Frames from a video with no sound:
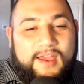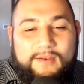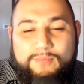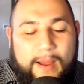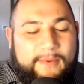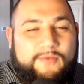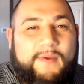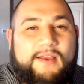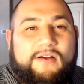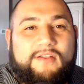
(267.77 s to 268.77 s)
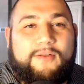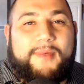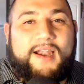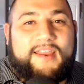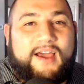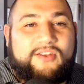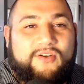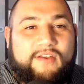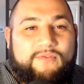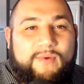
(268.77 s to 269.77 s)
Probably sprinkle a little bit on the
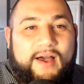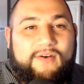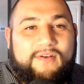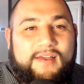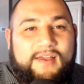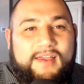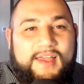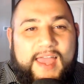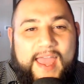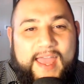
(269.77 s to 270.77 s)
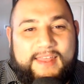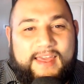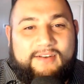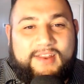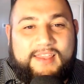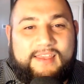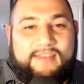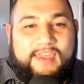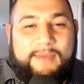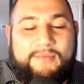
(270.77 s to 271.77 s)
under as well, as I don't think
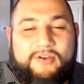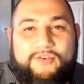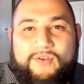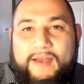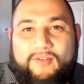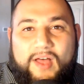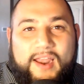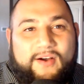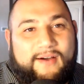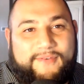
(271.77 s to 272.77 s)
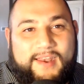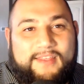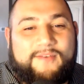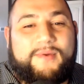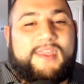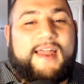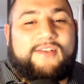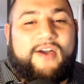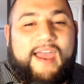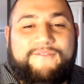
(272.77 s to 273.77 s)
this game is going to have a lot of offense. But that's
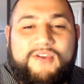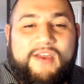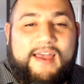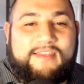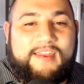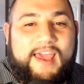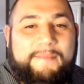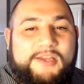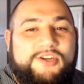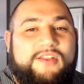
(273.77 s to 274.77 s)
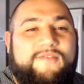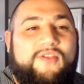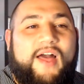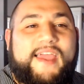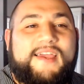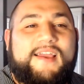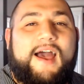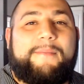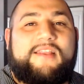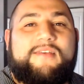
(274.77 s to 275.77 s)
all I have for you guys today. Make sure to leave a like,
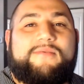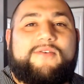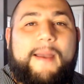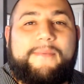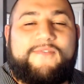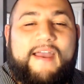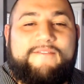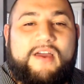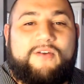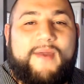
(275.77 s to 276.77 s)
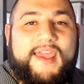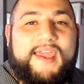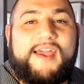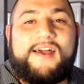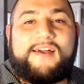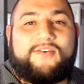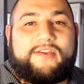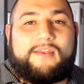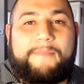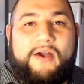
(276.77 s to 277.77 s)
comment, subscribe if you have not already.
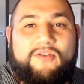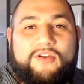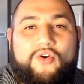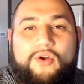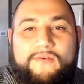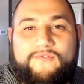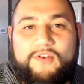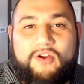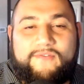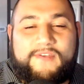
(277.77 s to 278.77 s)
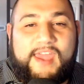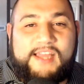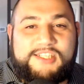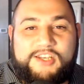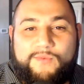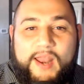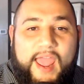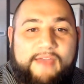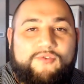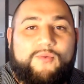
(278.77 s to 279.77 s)
Click the bell in the corner for notifications
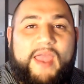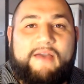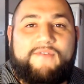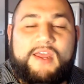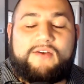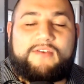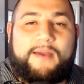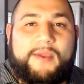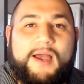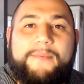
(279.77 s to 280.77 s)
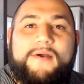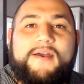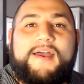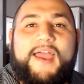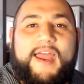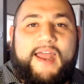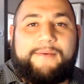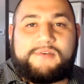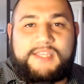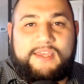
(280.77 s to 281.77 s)
whenever we have videos coming up. And I
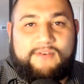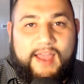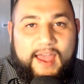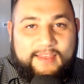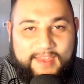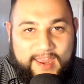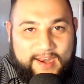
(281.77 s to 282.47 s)
will see you guys in the